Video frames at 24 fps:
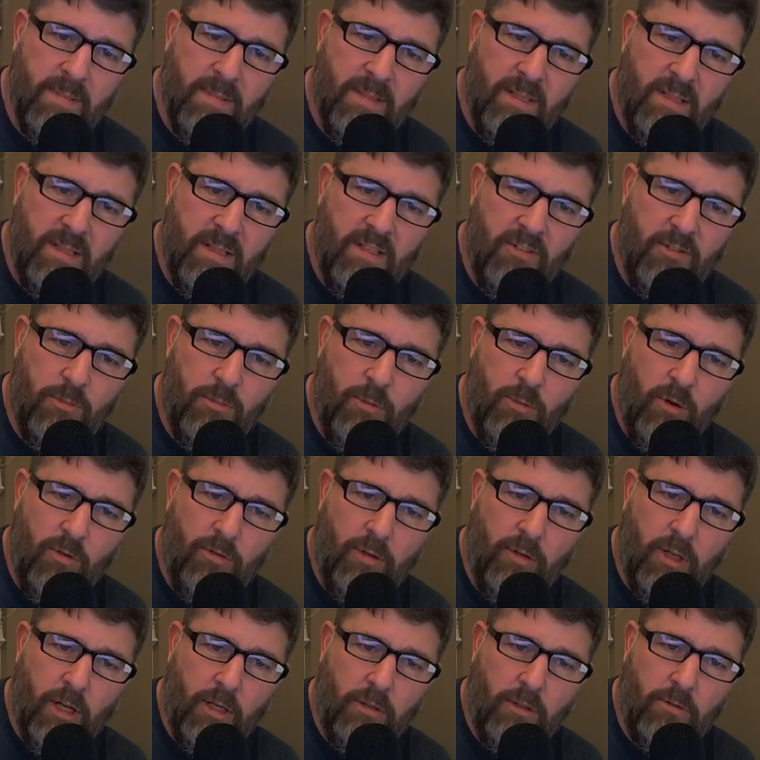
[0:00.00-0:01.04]
is the
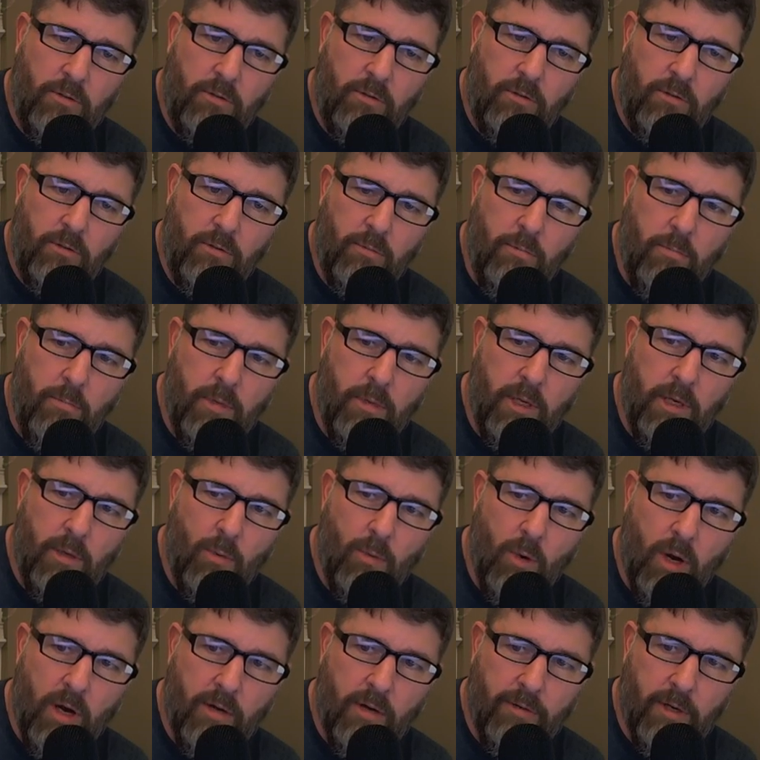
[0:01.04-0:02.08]
Profilux Mini
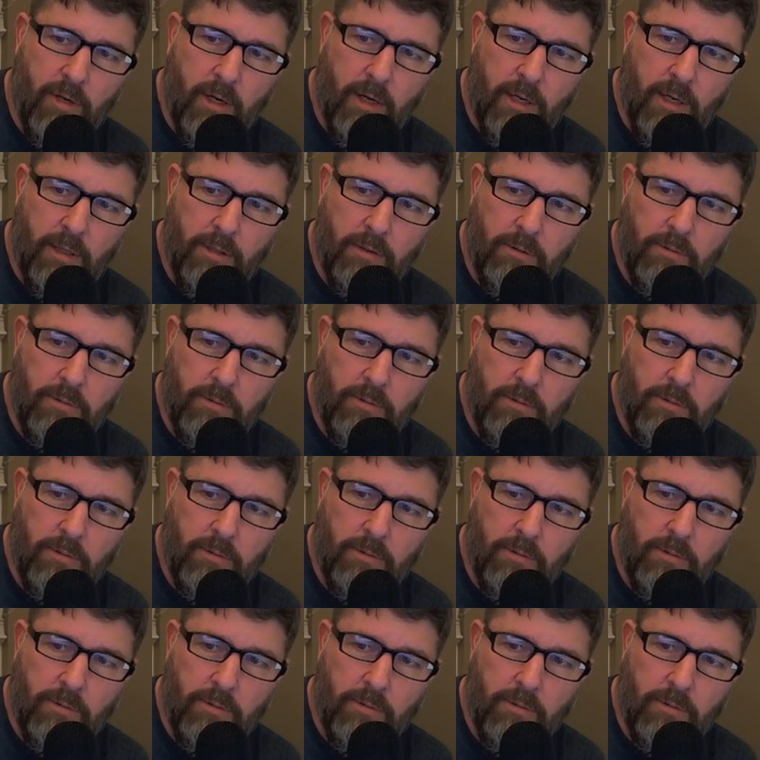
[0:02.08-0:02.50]
Wi-Fi.